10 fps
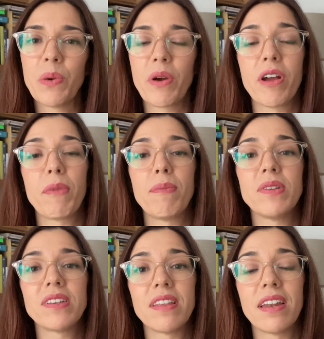where I'm able
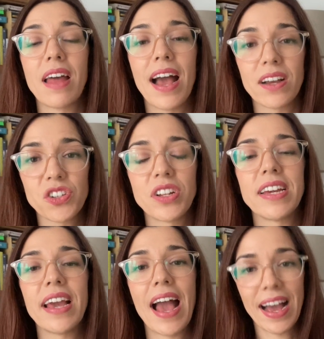to then
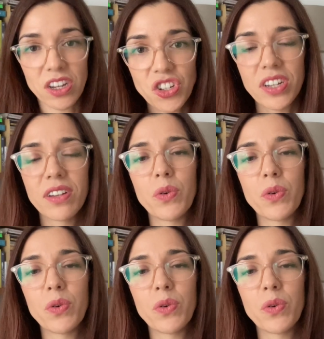actually action